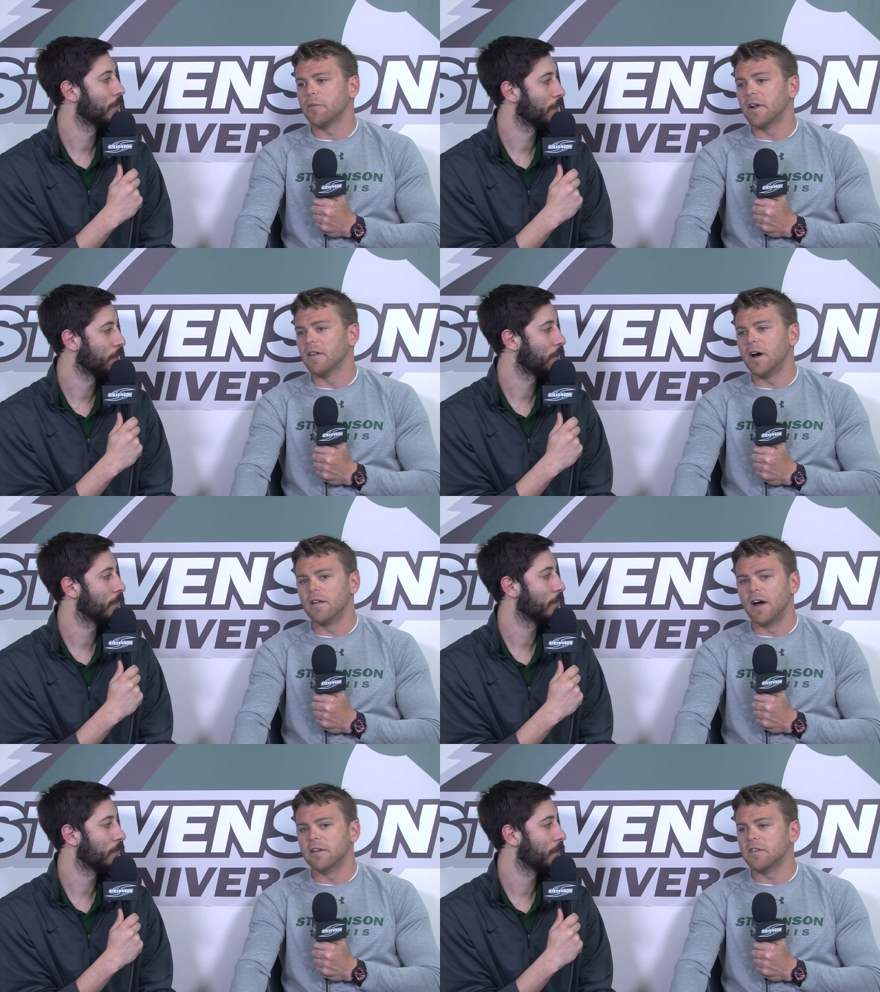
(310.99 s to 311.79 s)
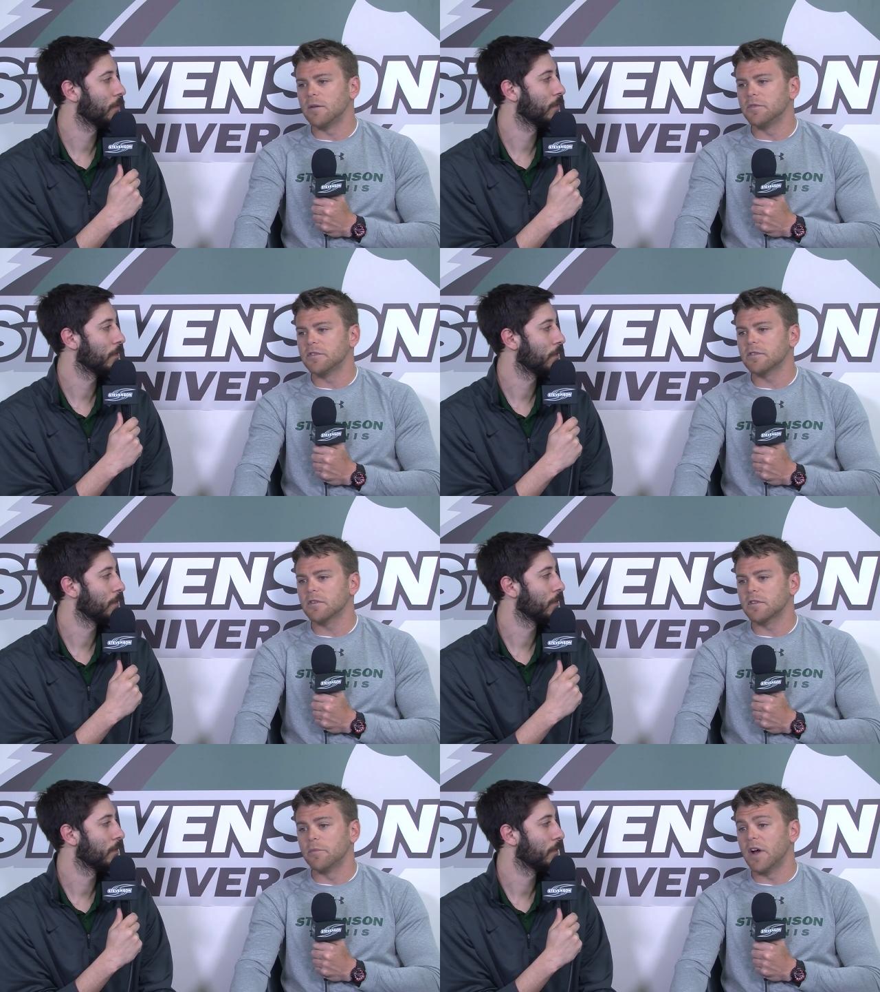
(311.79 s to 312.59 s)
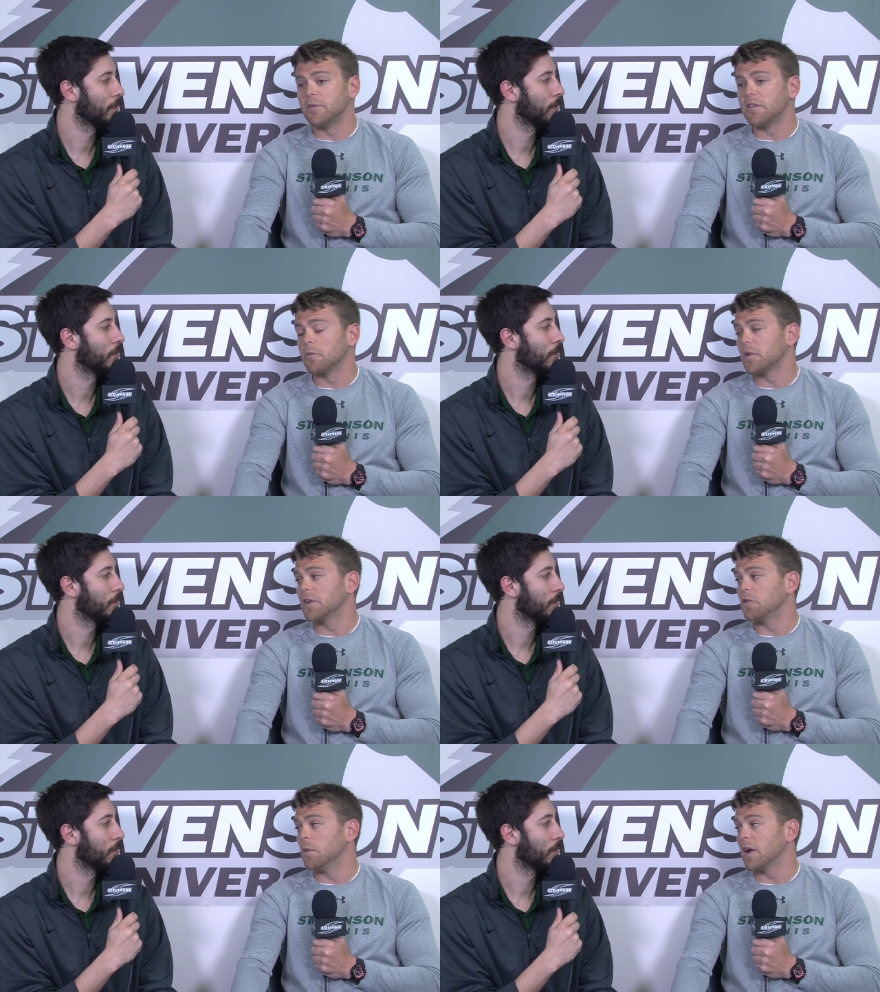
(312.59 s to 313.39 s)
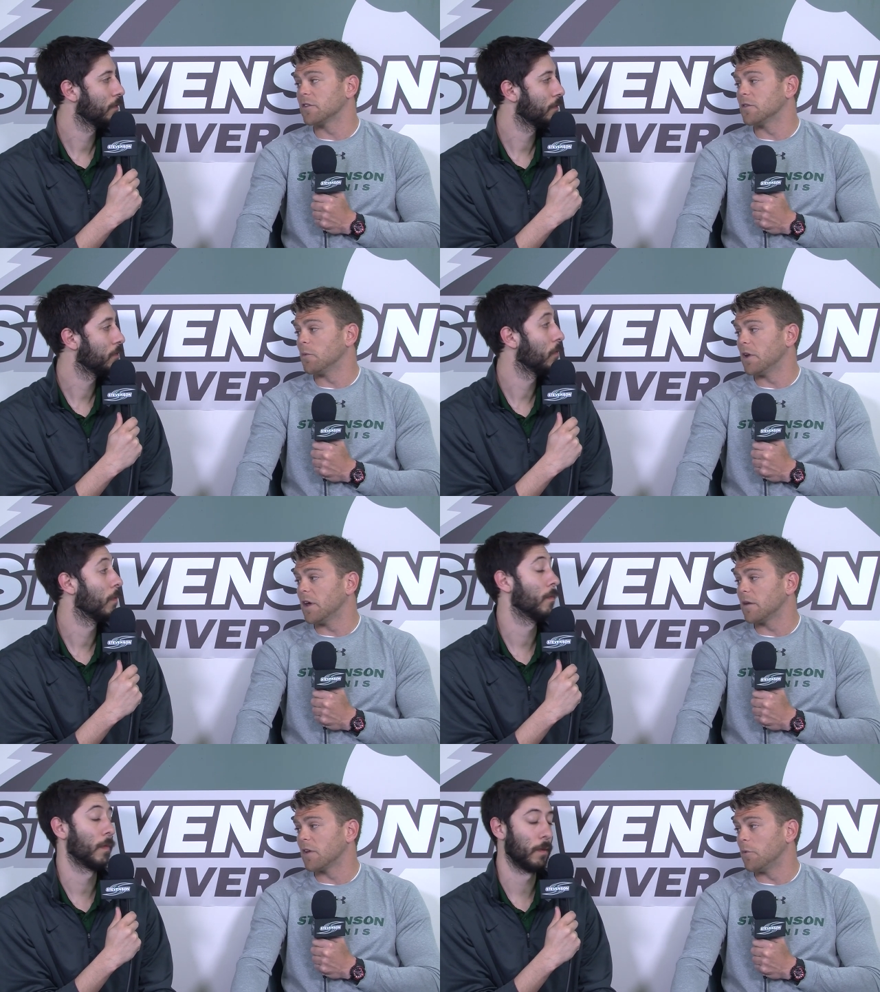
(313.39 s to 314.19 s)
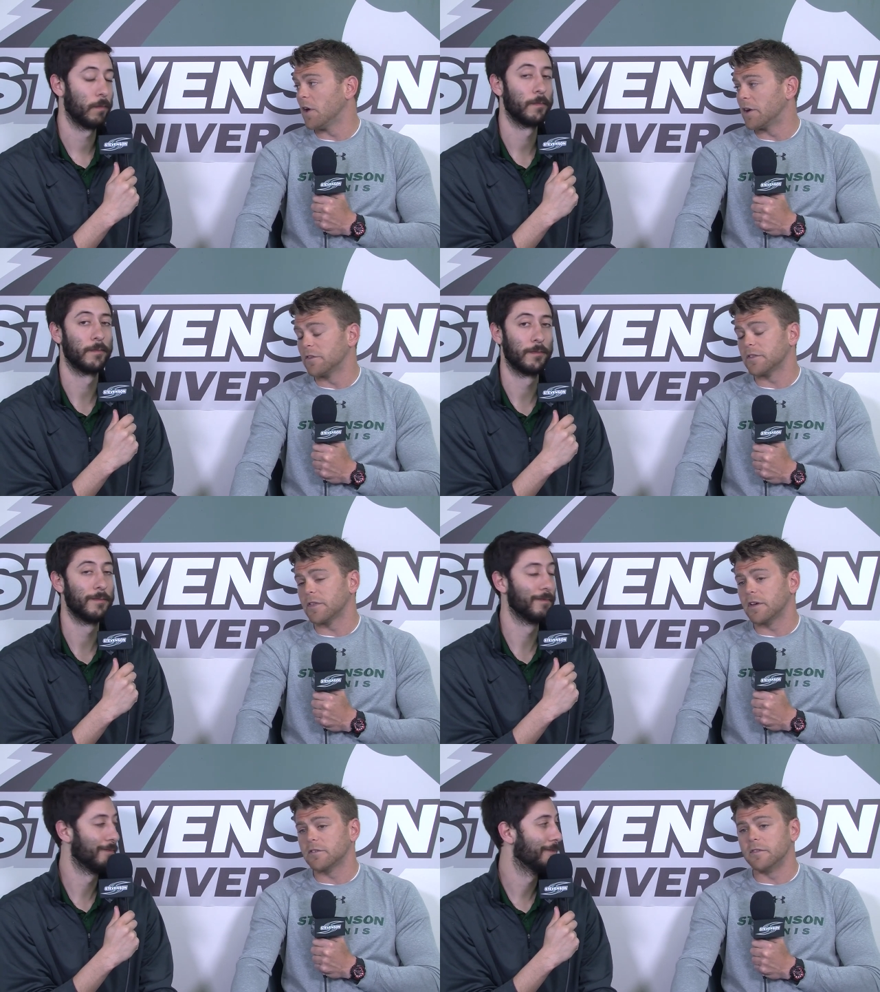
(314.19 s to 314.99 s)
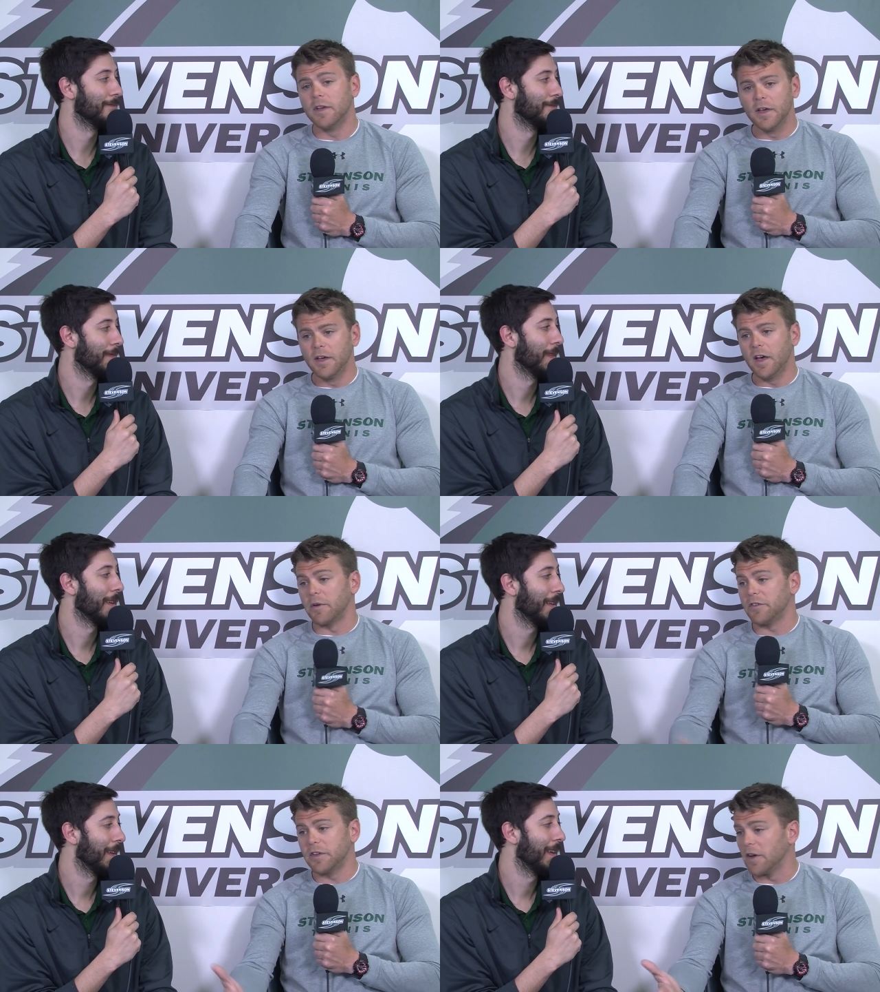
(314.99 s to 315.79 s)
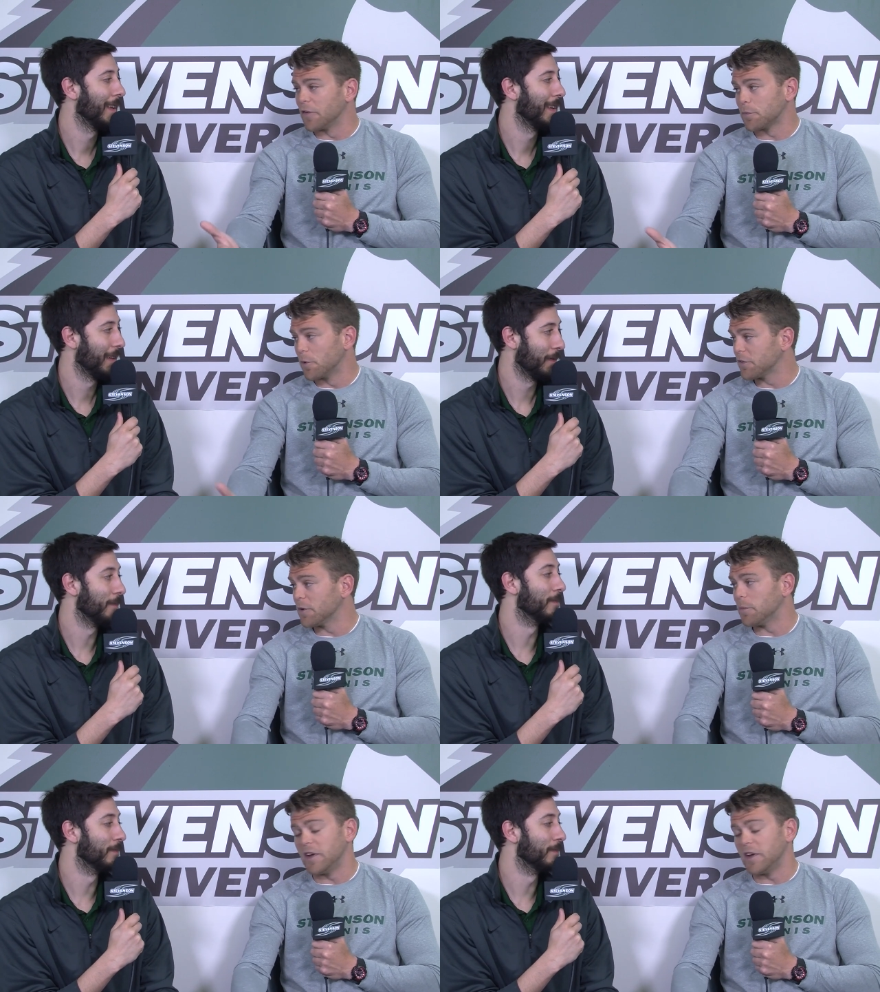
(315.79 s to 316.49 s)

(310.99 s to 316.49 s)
Speaker 1: I mean, a lot a lot of teams sometimes even play two matches in one day, double headers and things. And I mean, you see other sports too.